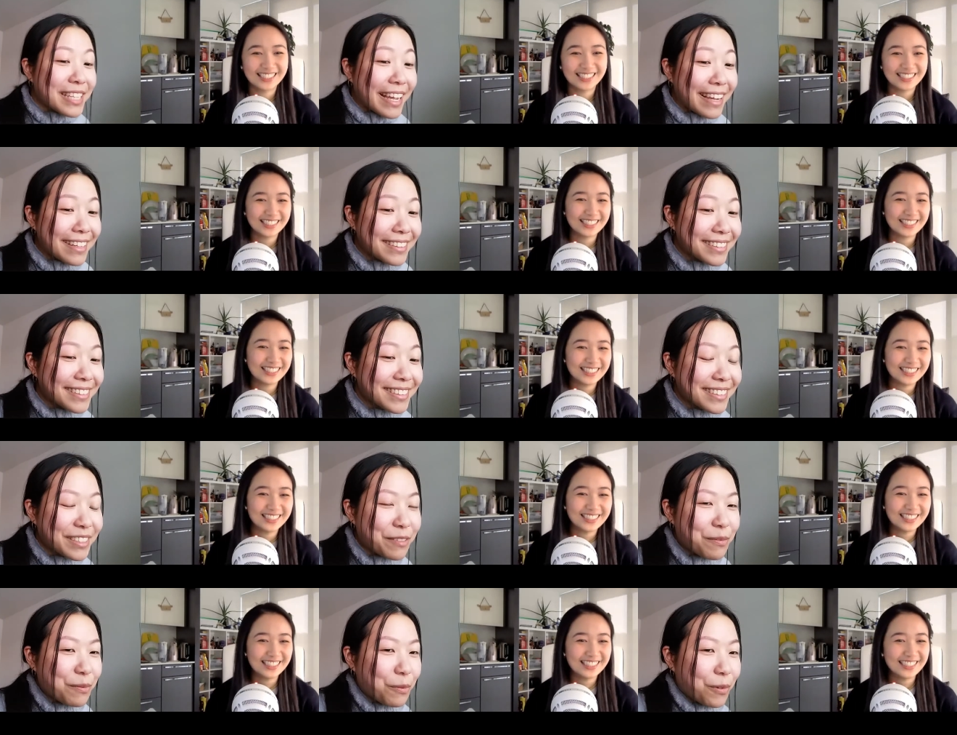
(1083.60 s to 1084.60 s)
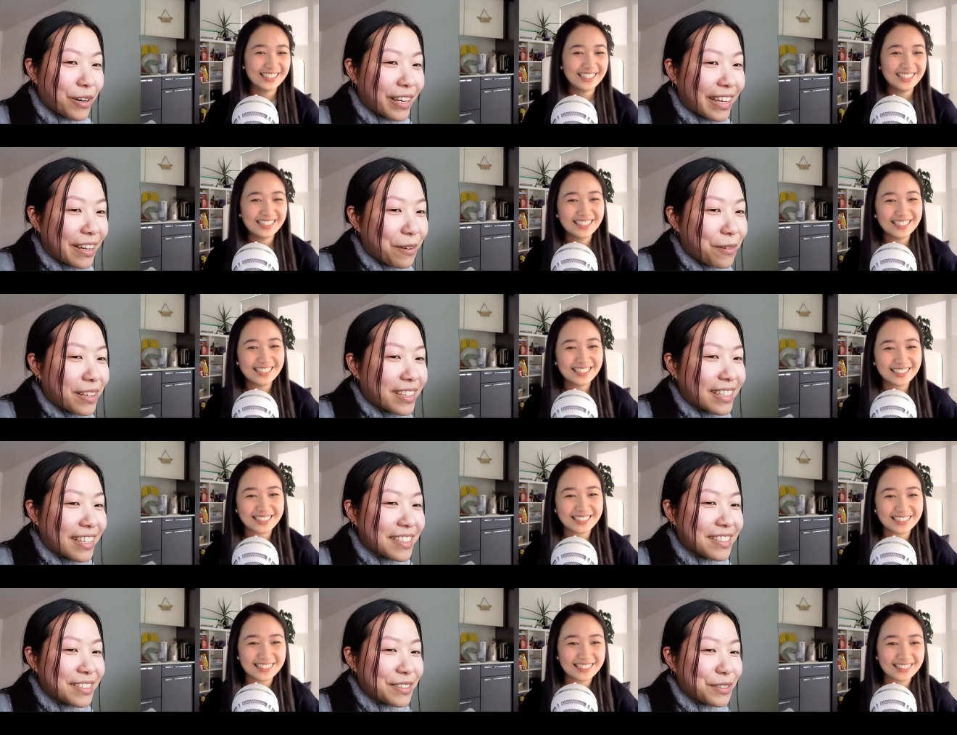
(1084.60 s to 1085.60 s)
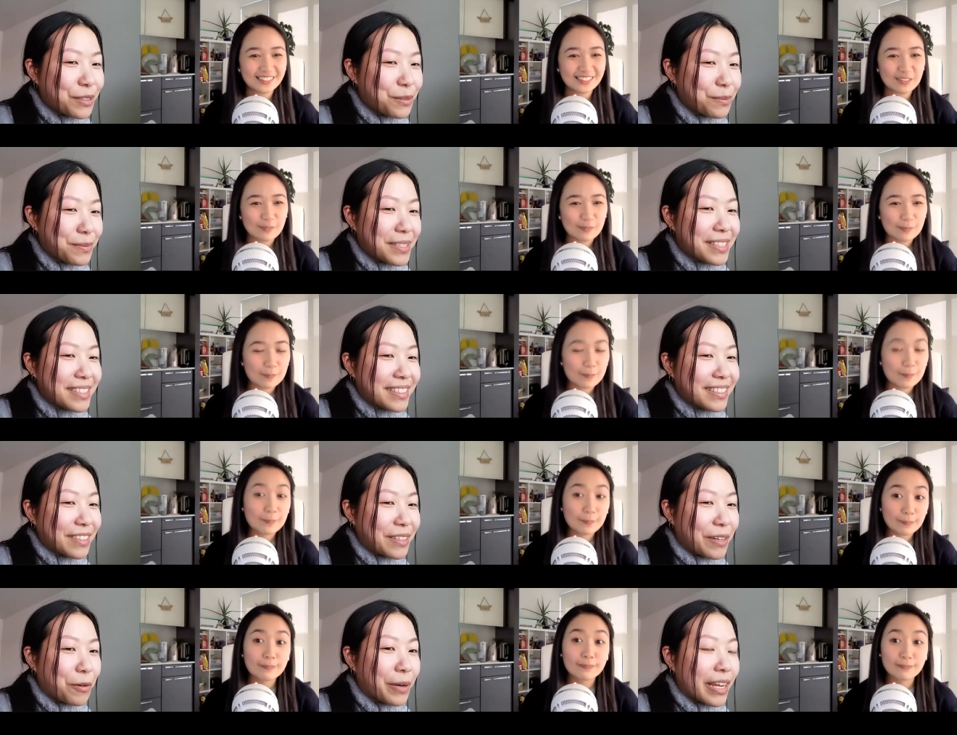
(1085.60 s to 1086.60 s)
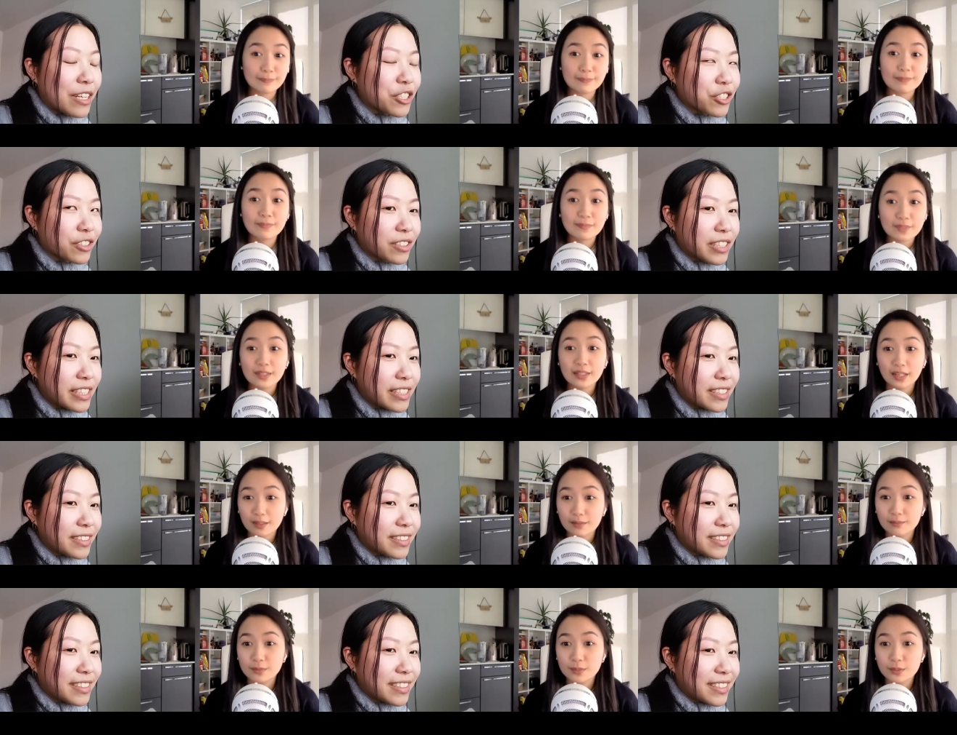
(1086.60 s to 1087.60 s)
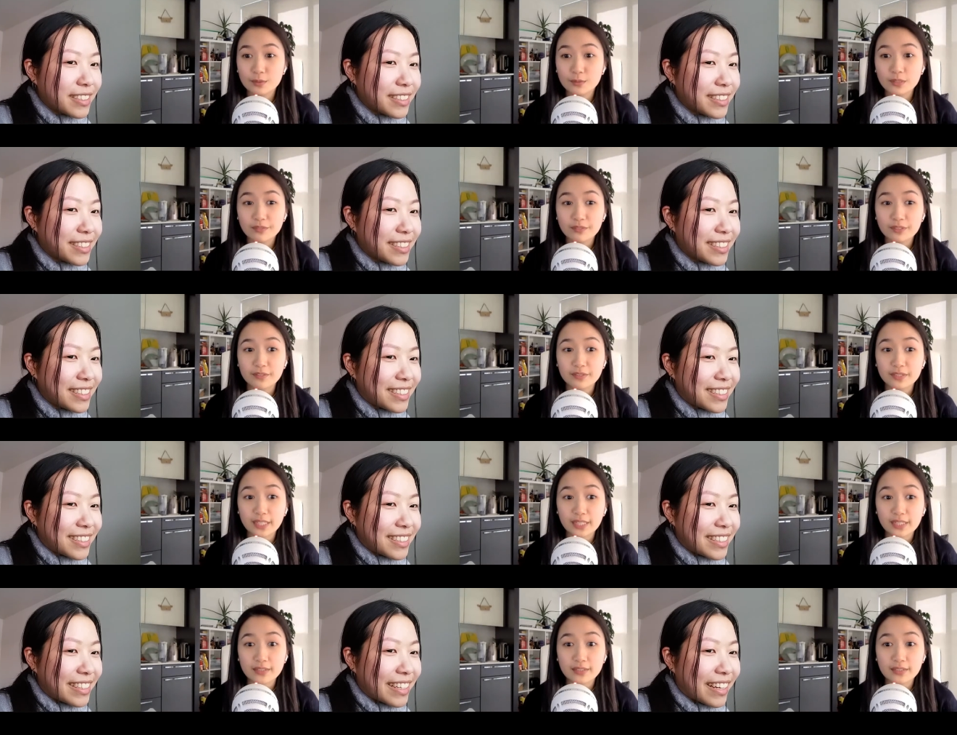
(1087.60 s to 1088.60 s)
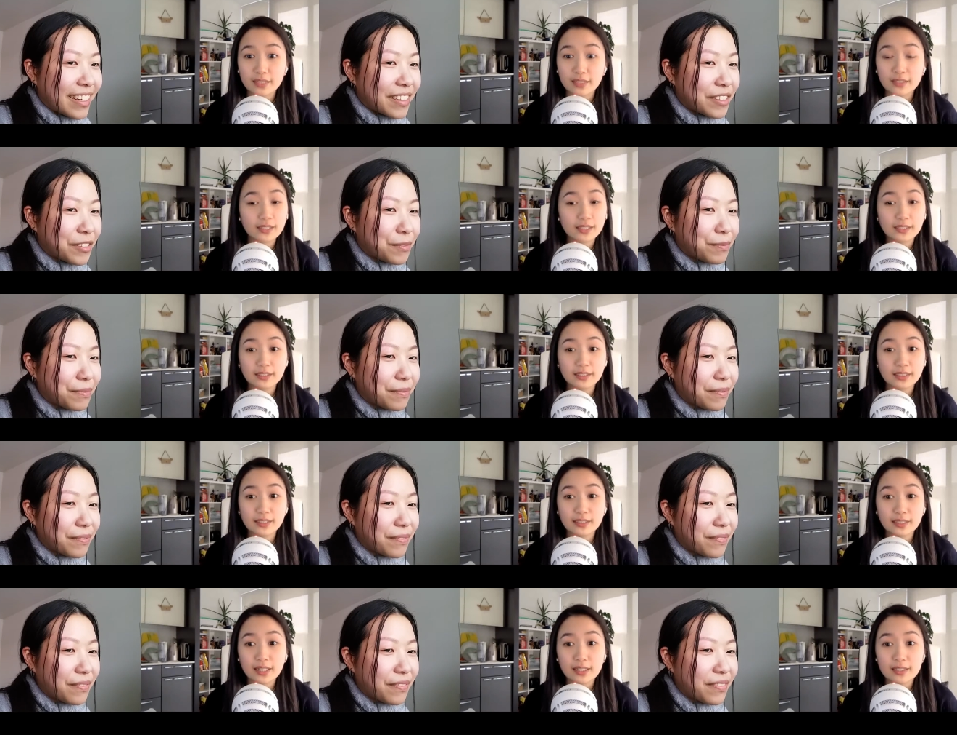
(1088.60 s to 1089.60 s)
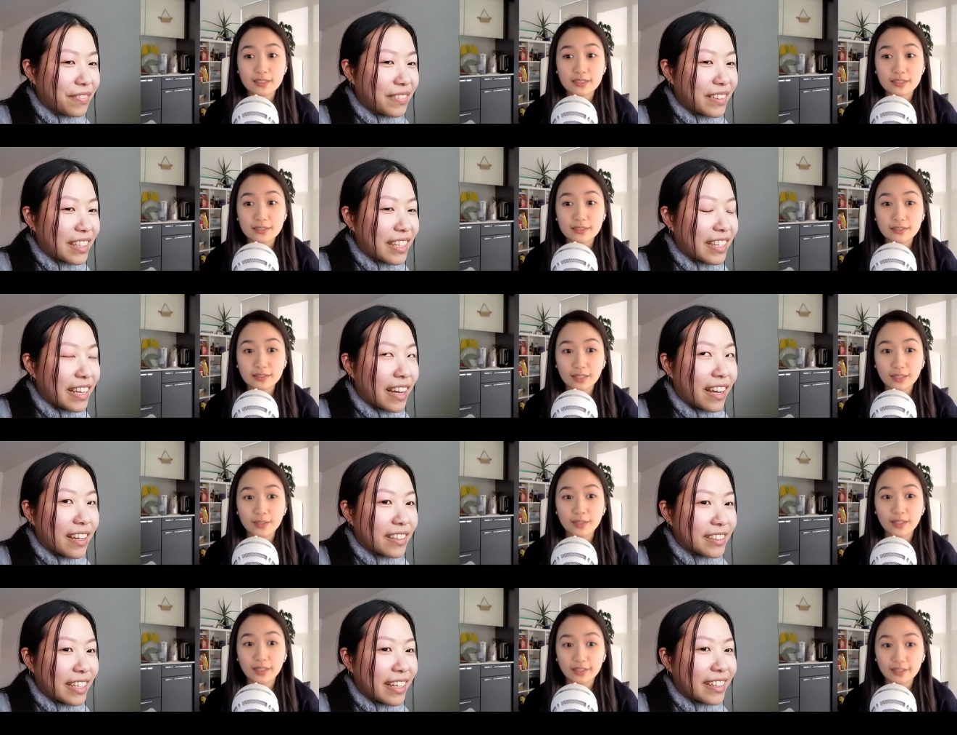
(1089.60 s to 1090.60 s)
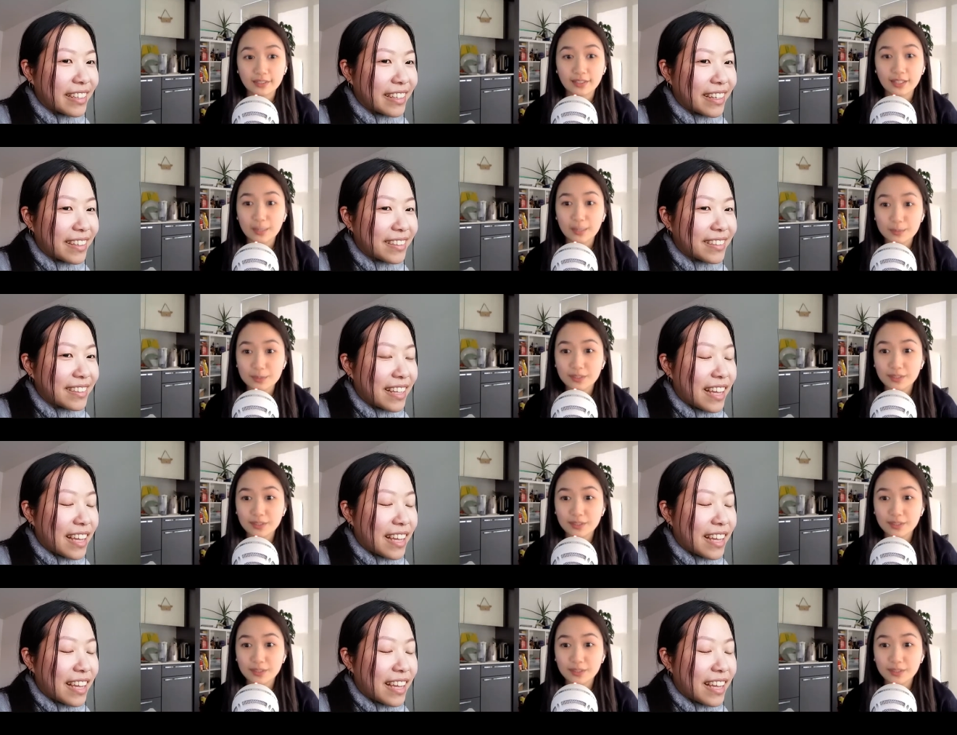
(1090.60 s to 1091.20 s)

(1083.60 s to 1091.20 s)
Speaker 1: days, working with test tubes occasionally.
Speaker 2: Yeah, those were my favorite days. I didn't like the data analysis. I liked the